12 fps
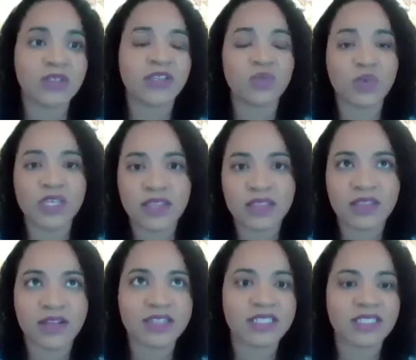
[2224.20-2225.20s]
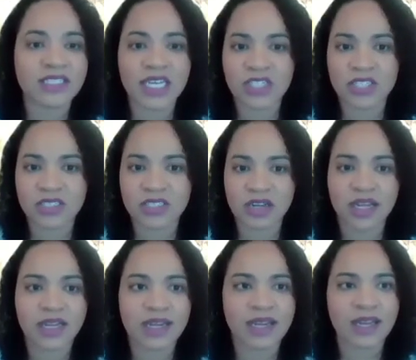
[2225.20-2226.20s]
of when their sensations are
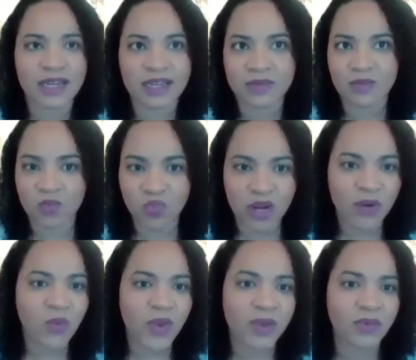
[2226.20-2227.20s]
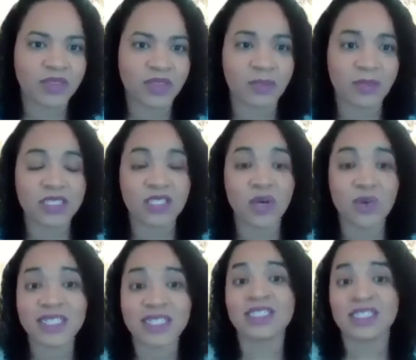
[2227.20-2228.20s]
kind of going to run away with them. And so
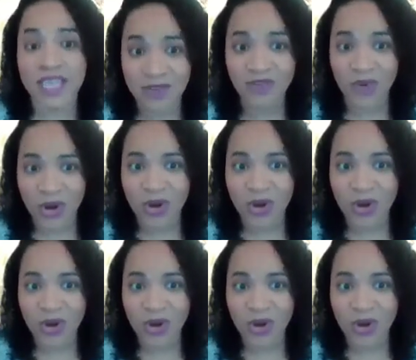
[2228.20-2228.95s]
it's safer,